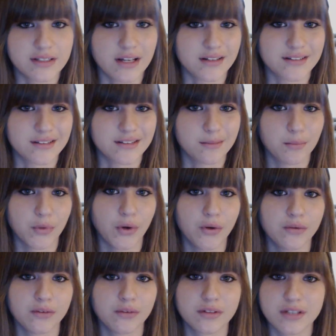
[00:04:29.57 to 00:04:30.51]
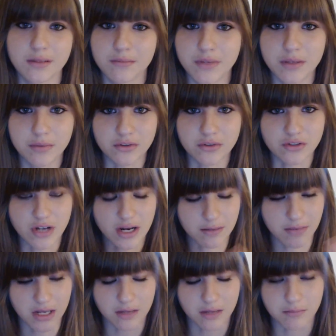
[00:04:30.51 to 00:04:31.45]
It's that simple. Some people
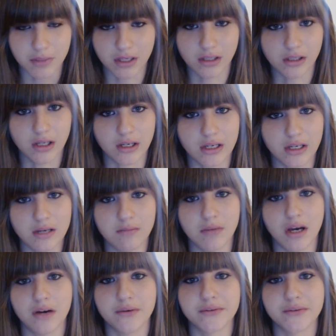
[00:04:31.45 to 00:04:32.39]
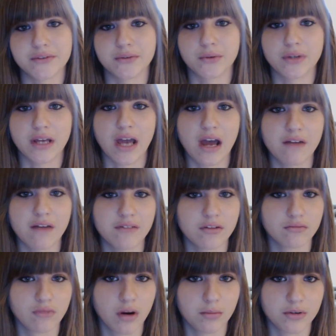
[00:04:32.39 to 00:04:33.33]
try and make a big clunky mouse, or they
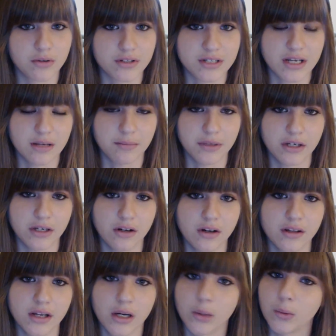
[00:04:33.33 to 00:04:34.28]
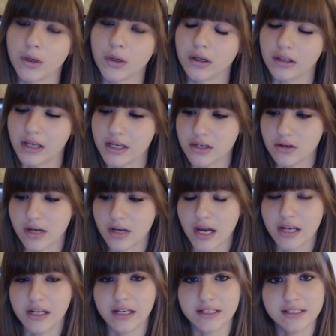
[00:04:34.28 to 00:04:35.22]
have the rubber tipping on there where like you
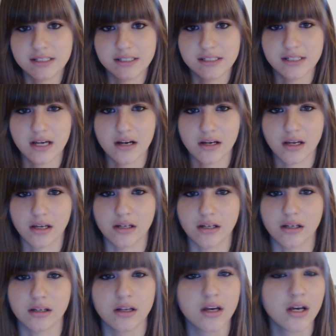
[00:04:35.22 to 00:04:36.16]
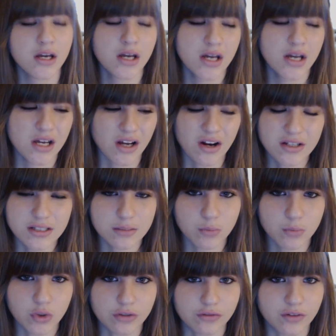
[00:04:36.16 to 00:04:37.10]
kind of get stuck and it
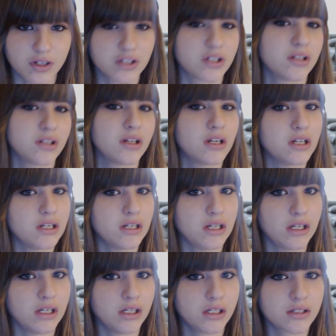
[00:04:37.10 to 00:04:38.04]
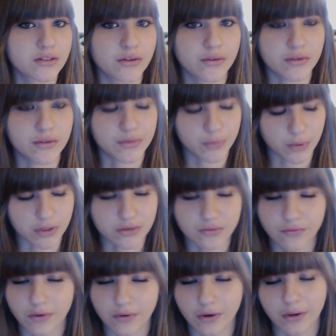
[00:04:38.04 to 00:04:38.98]
causes more friction than you need. So this
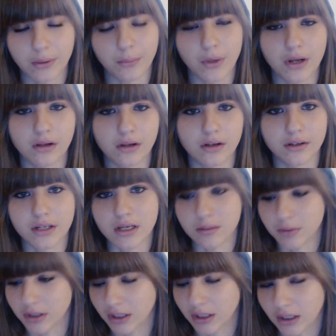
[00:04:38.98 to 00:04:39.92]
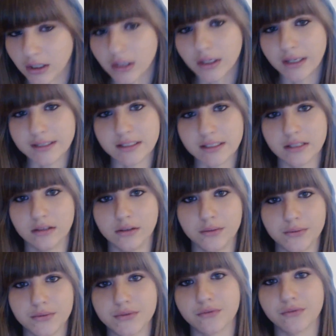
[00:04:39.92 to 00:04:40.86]
works very well on keeping it nice
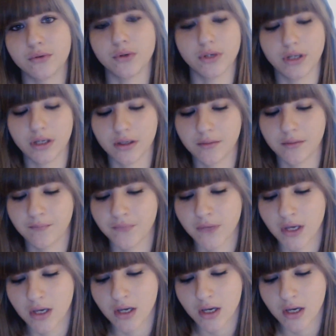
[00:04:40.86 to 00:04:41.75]
and loose for you.